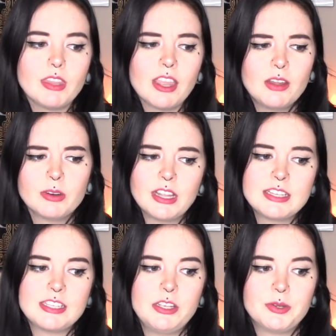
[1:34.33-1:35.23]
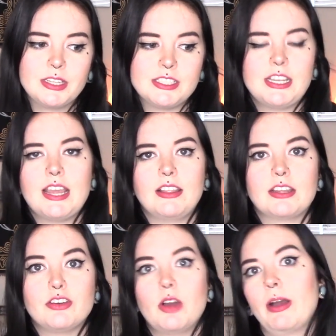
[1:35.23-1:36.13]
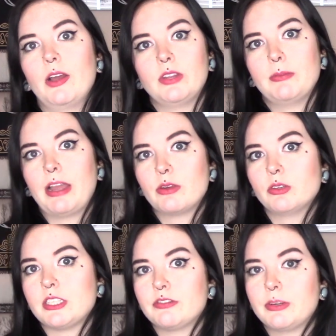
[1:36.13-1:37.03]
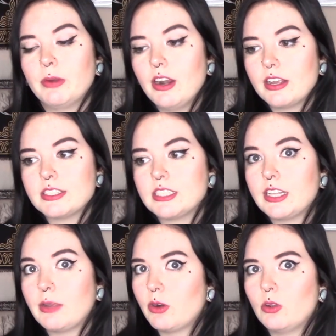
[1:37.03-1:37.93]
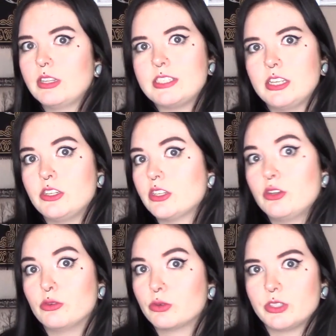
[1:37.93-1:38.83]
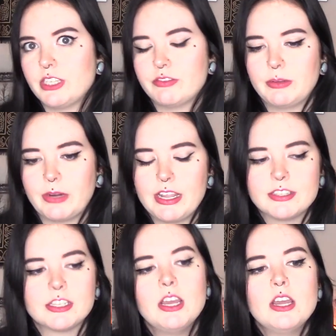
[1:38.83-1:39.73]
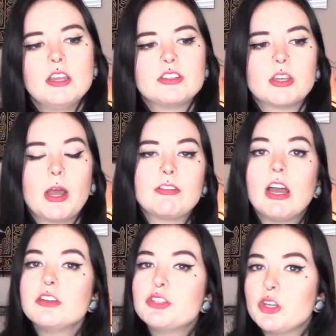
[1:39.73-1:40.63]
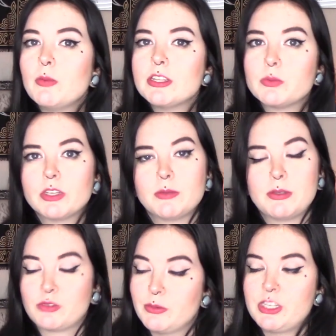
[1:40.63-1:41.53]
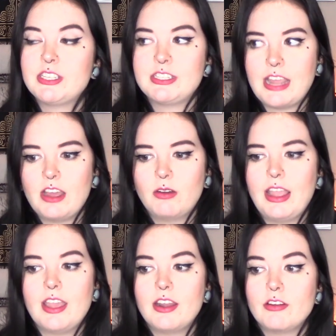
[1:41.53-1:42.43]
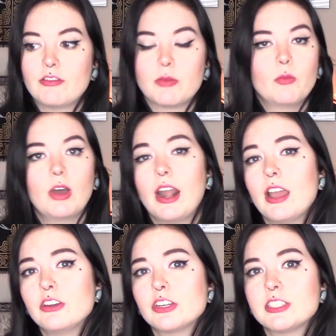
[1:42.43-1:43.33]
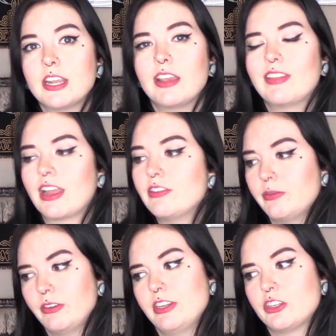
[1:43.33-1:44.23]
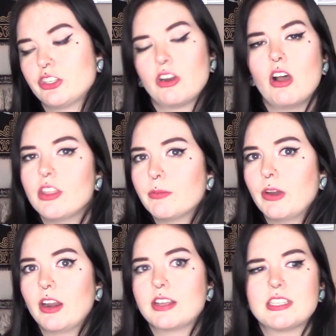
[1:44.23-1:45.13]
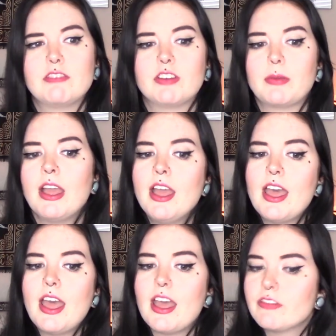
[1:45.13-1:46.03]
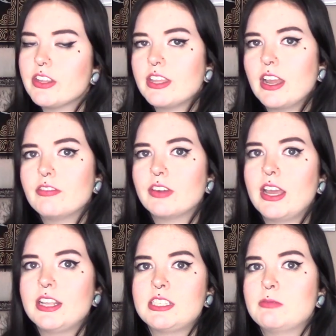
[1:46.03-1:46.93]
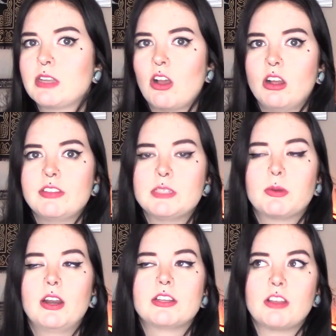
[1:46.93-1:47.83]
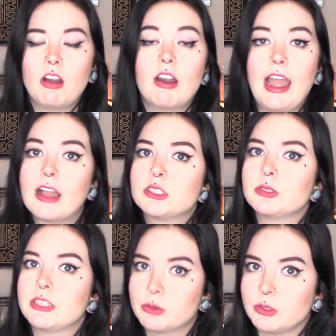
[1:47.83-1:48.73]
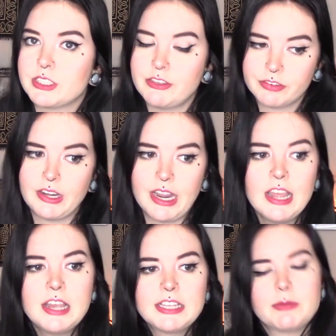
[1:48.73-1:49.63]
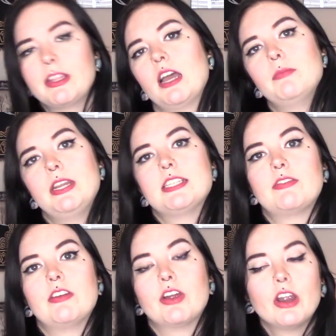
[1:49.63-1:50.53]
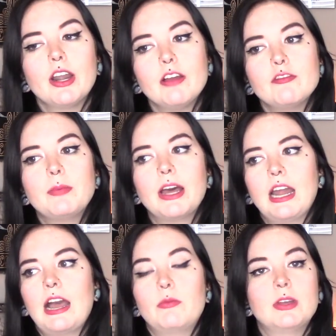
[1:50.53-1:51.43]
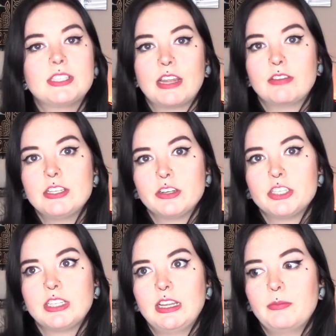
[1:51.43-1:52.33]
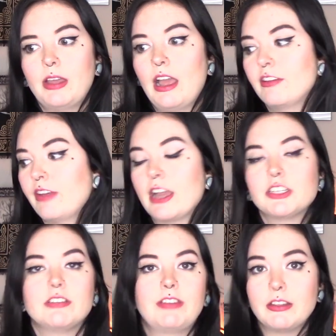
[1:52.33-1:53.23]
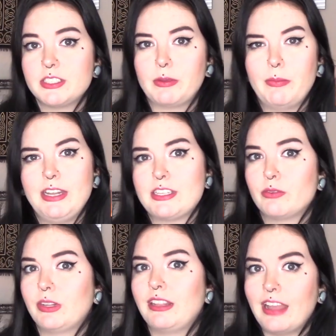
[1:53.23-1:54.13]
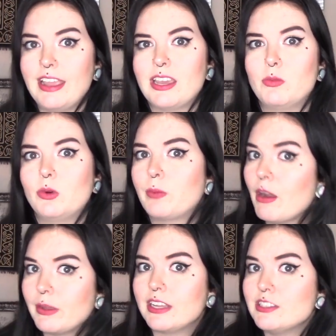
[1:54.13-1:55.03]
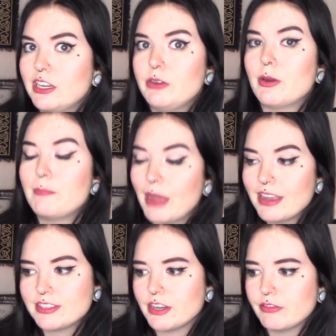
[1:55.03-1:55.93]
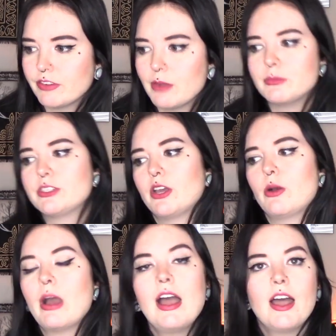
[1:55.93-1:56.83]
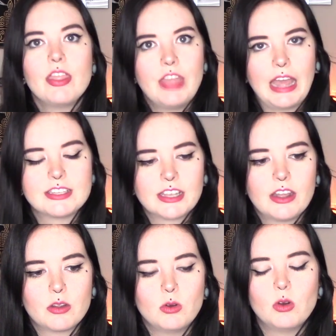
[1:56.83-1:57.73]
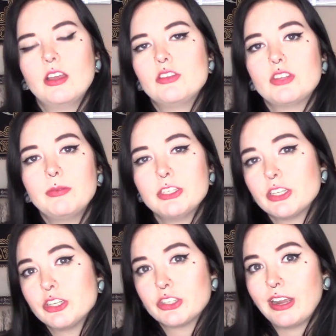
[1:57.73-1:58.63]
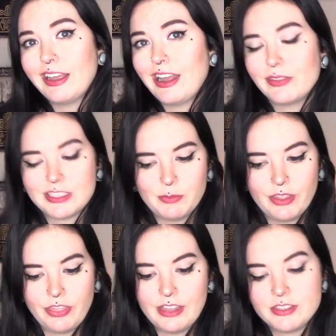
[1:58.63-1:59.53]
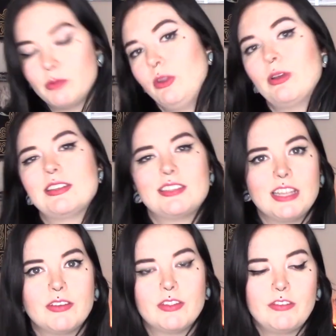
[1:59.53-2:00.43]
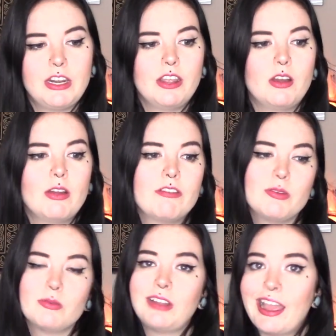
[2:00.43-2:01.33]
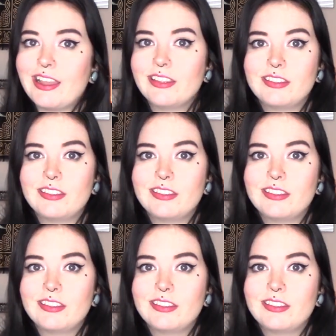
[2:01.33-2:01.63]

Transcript: I realized that you could say like, no, I only buy cruelty free products, and then they would only send you cruelty free brands. So I've gotten two months worth of subscriptions now, and from what I understand, like I've done my research on all the products, and from everything I've read, it seems like all these products are actually cruelty free. Some of the companies I've never heard of, but once I researched them, I've actually found some companies I really like and will probably continue to buy stuff from, so that's kind of cool. So I'm just going to try it out this month and see what you guys think of the video. If you like